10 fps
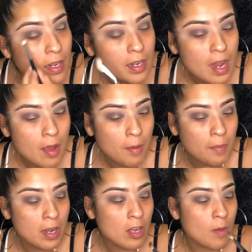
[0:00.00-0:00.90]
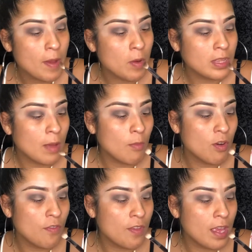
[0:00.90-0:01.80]
Now I'm gonna go back with that
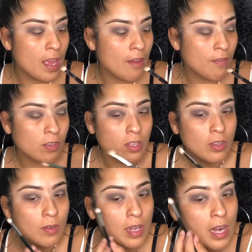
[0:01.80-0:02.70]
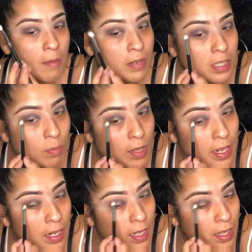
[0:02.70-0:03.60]
Morphe M43, and I'm just
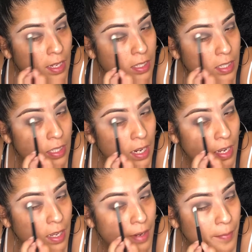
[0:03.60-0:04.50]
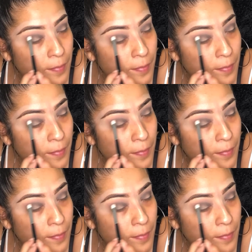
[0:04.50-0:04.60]
blending that shade.